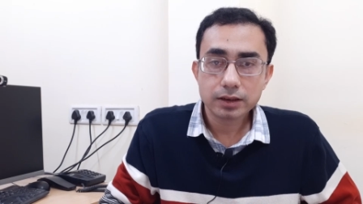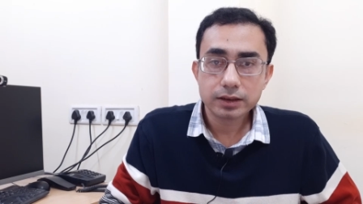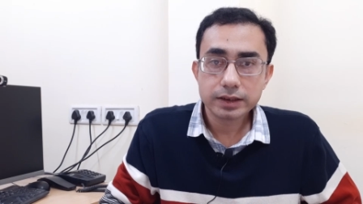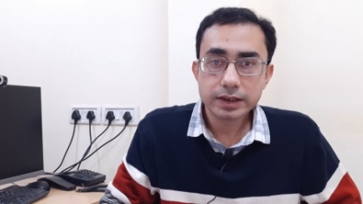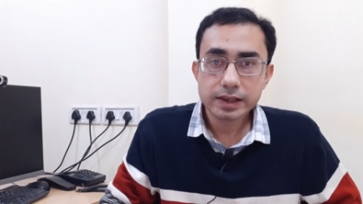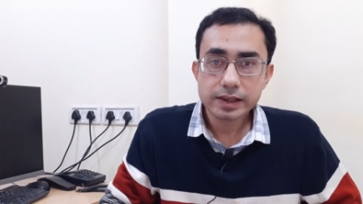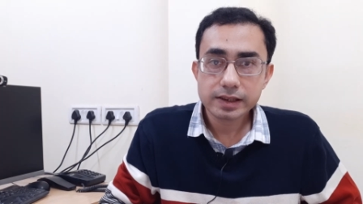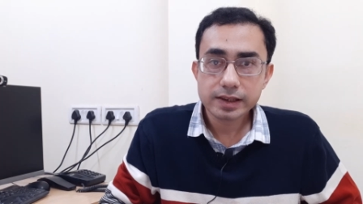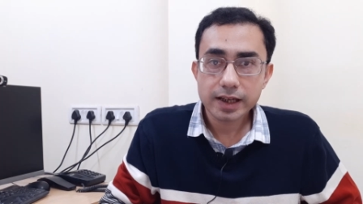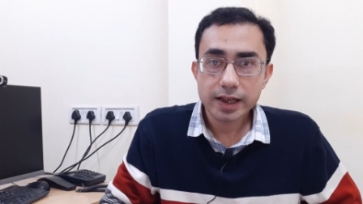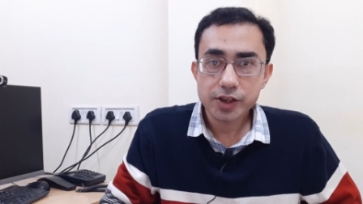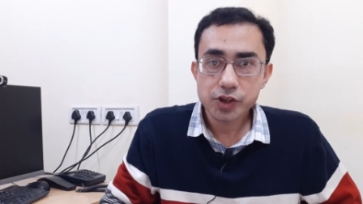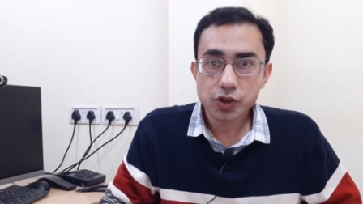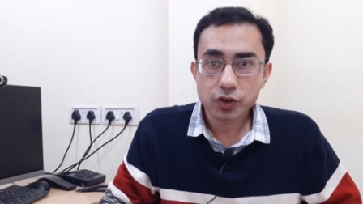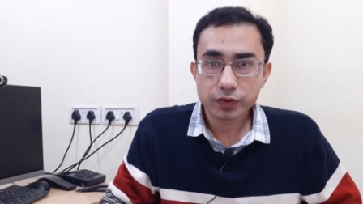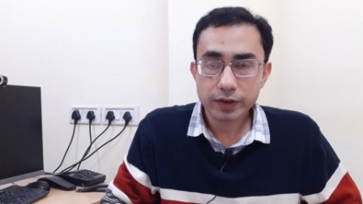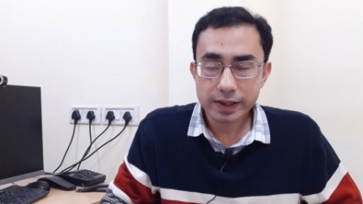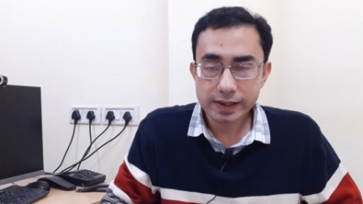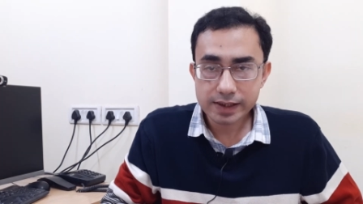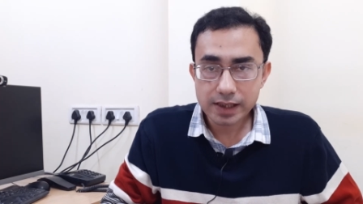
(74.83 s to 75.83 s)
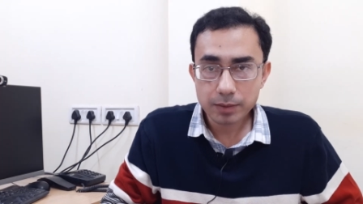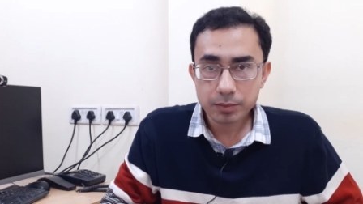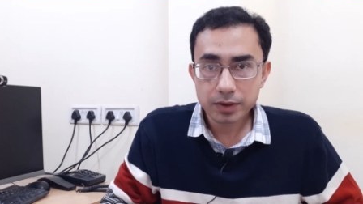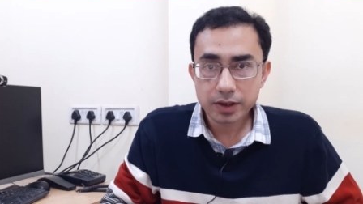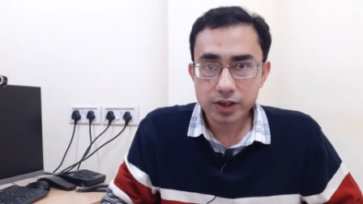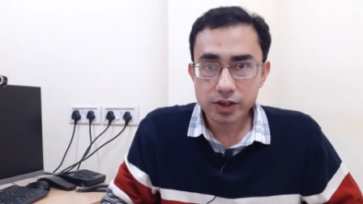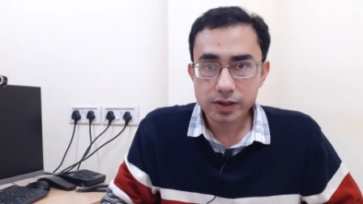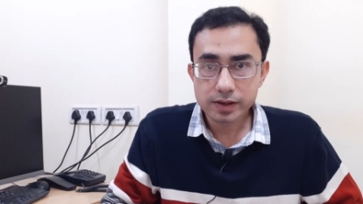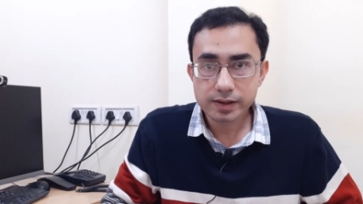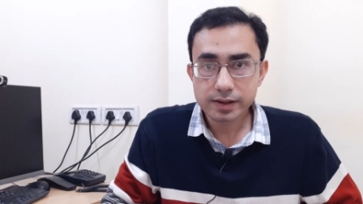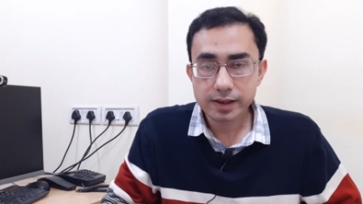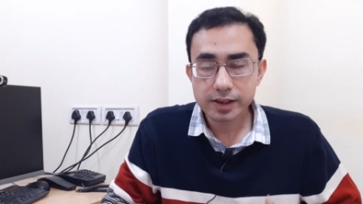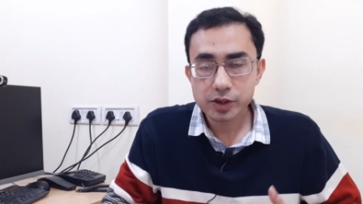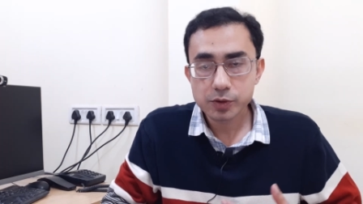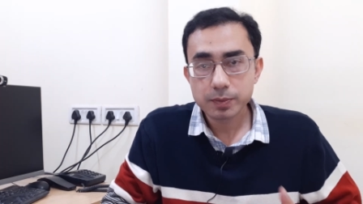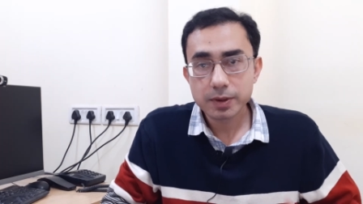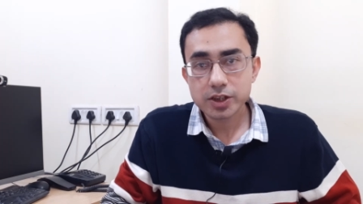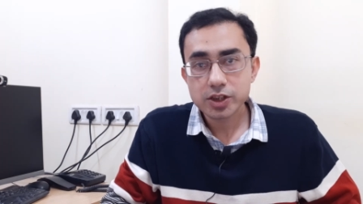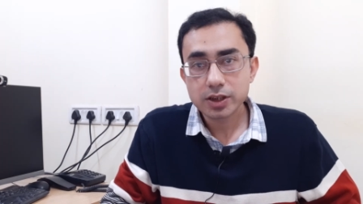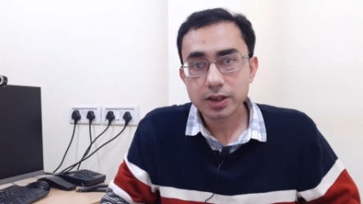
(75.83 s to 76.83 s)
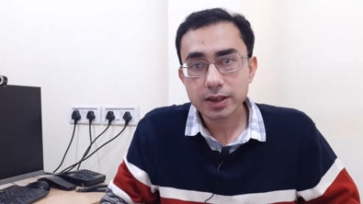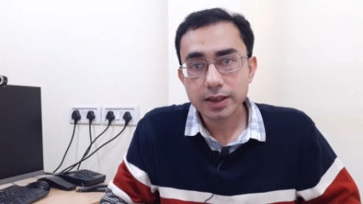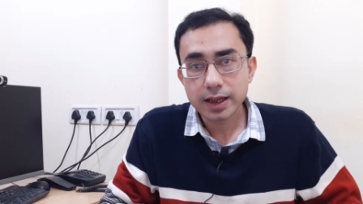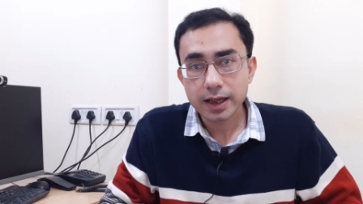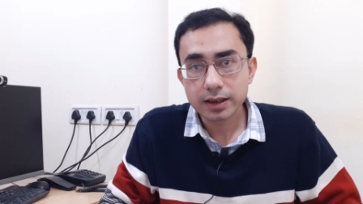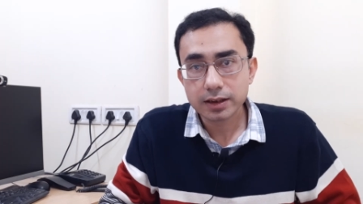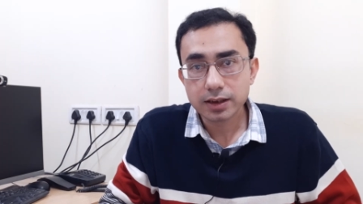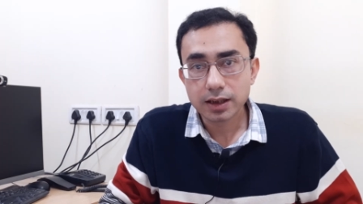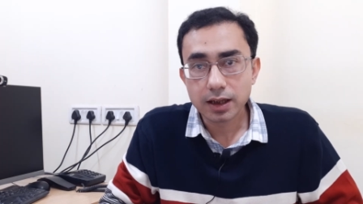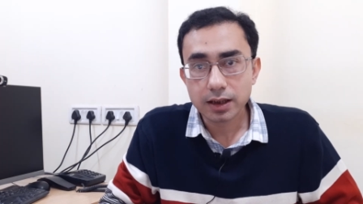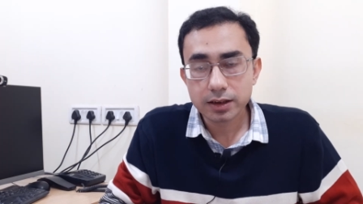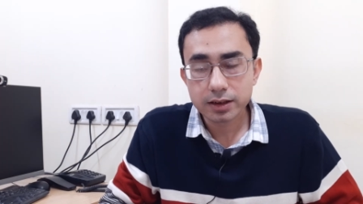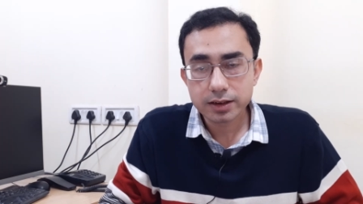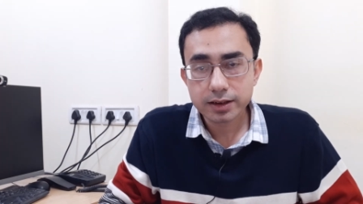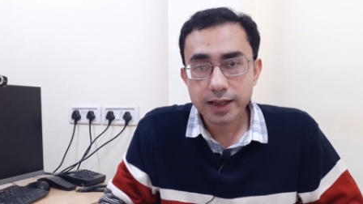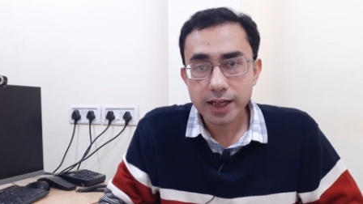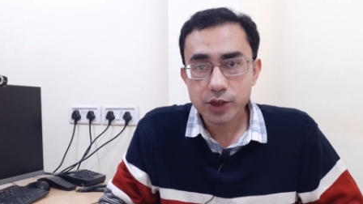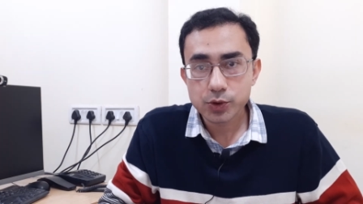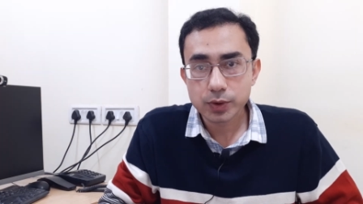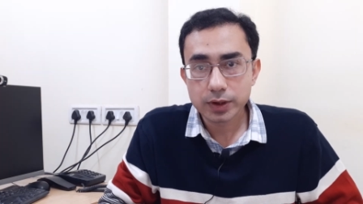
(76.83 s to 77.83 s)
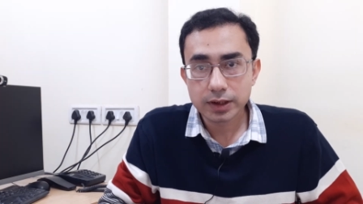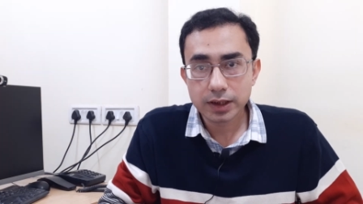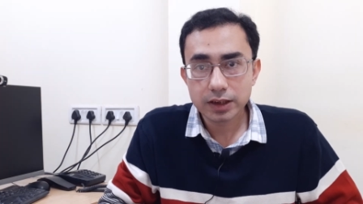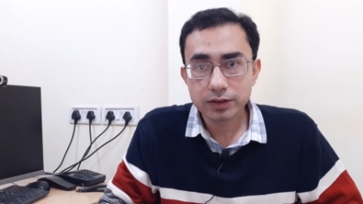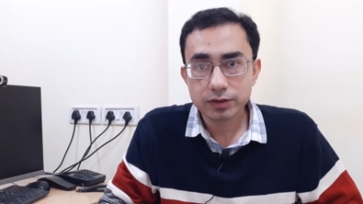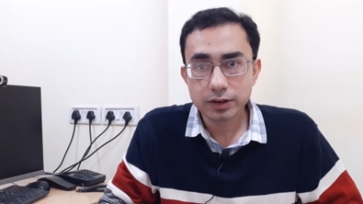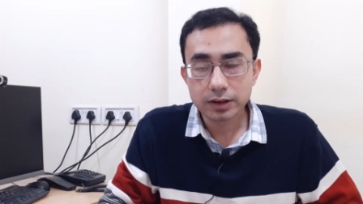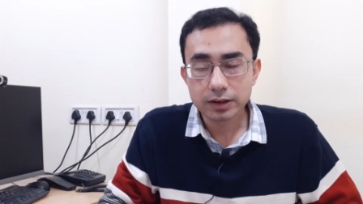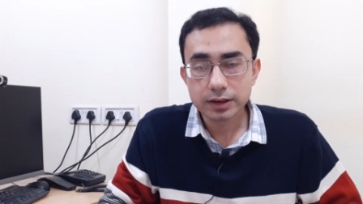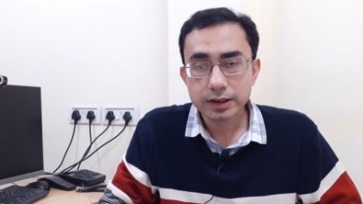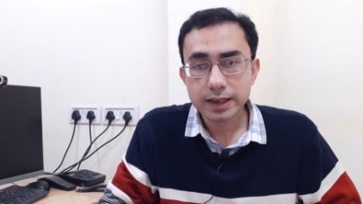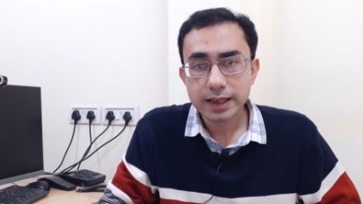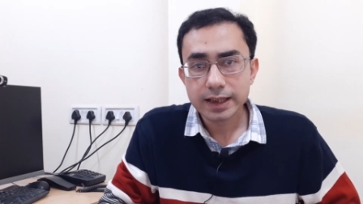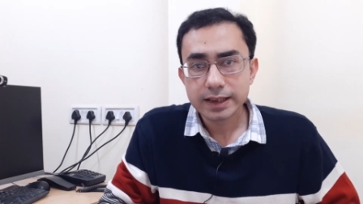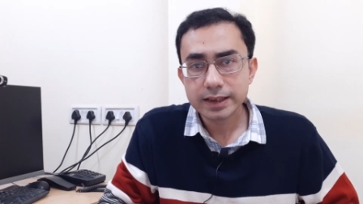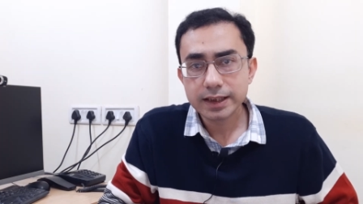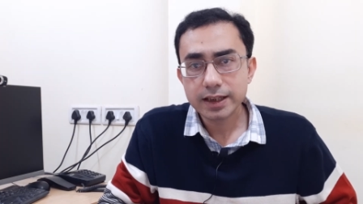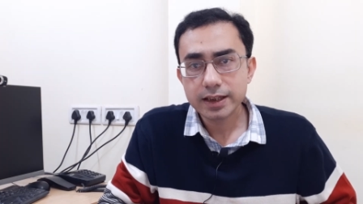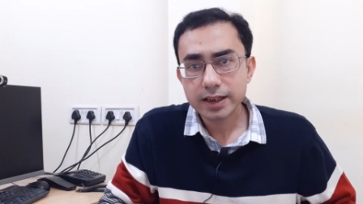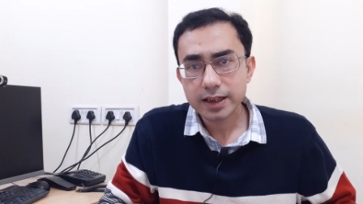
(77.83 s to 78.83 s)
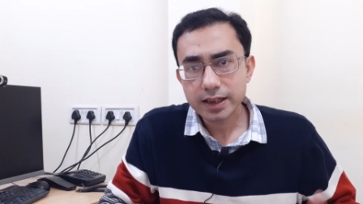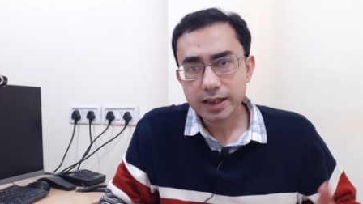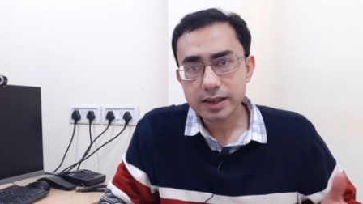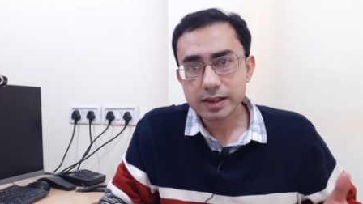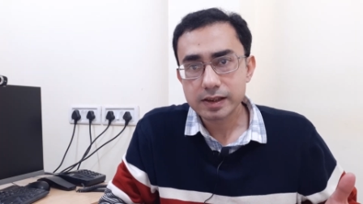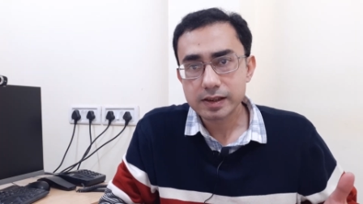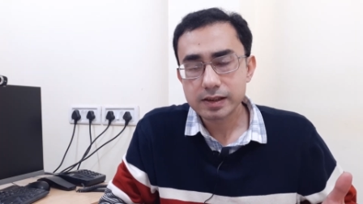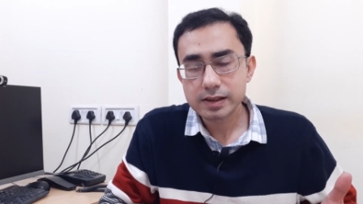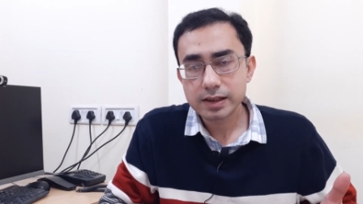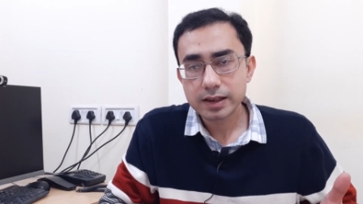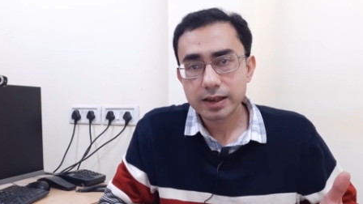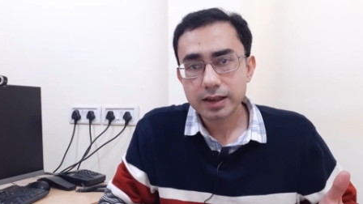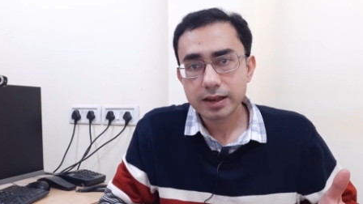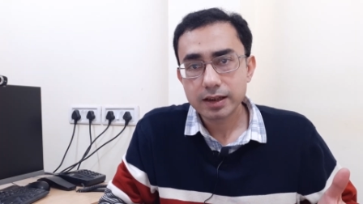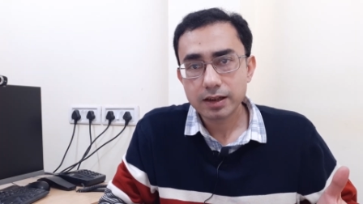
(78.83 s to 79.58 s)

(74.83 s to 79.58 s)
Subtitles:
these kinds of examinations, especially at the undergraduate level, there is,